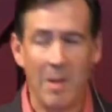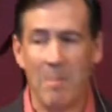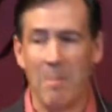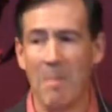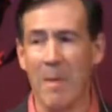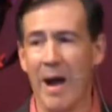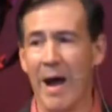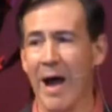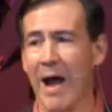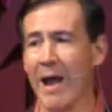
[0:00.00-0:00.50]

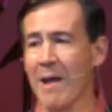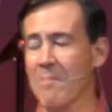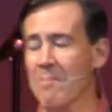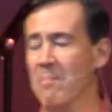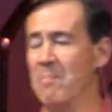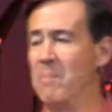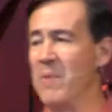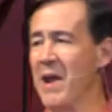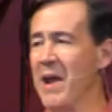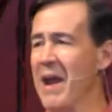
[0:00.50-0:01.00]
My
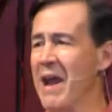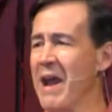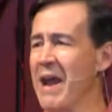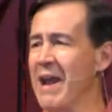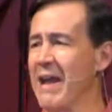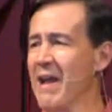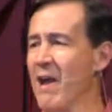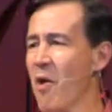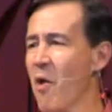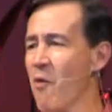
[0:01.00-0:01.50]

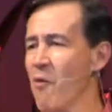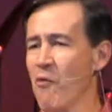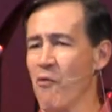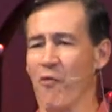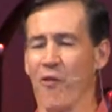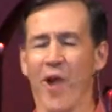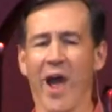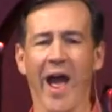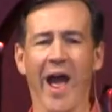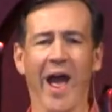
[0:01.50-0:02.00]
big
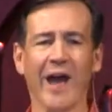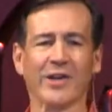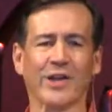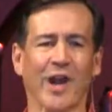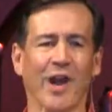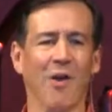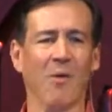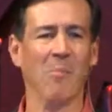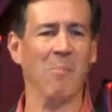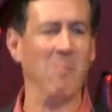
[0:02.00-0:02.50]

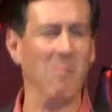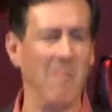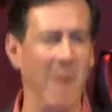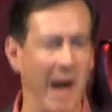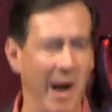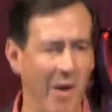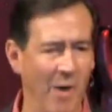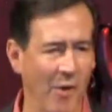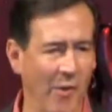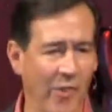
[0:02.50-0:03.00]
fat
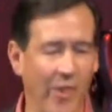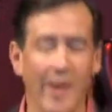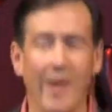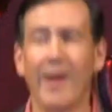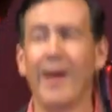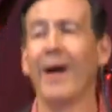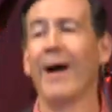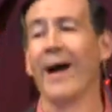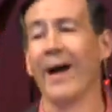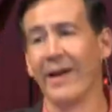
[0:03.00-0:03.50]
mouth.
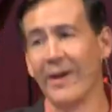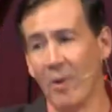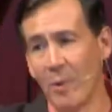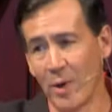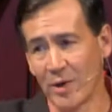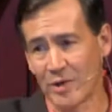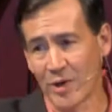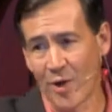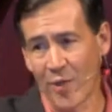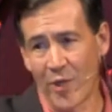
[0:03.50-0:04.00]
I know
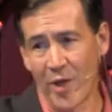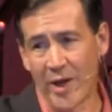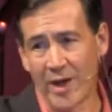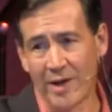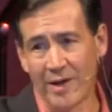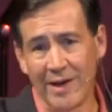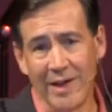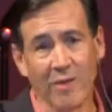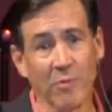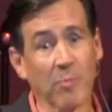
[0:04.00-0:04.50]
what you're
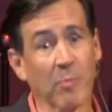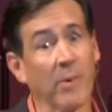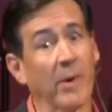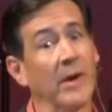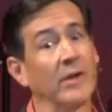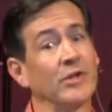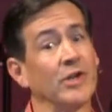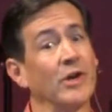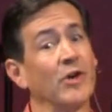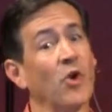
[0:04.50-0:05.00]
thinking. He's
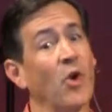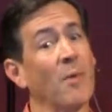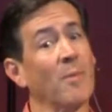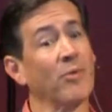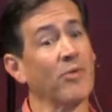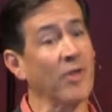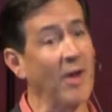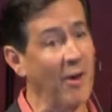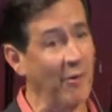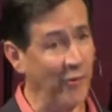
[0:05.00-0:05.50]
preaching to
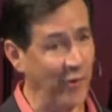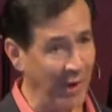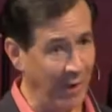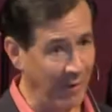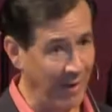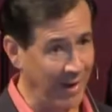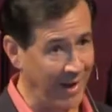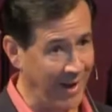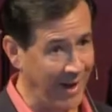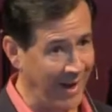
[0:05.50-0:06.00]
himself
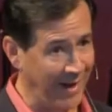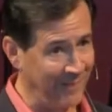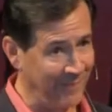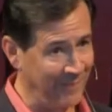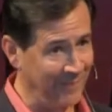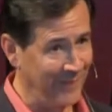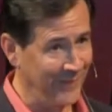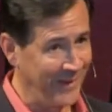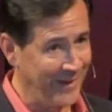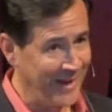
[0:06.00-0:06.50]
here again.